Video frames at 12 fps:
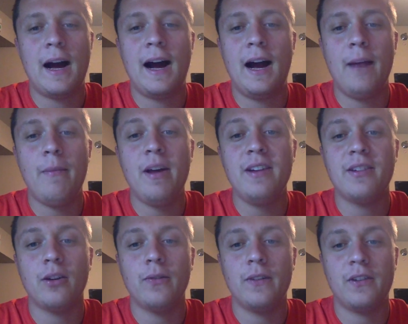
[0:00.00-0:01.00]
I
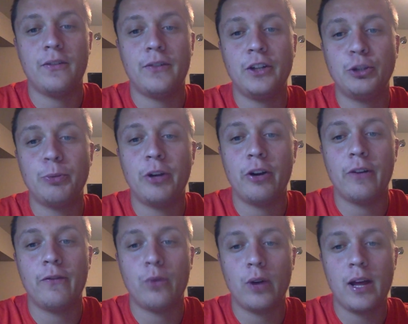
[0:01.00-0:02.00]
myself, as a freshman here
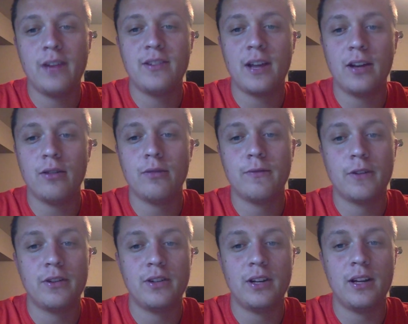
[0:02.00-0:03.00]
at Fort Hays State
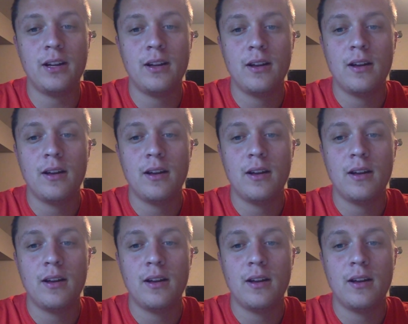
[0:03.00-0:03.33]
University,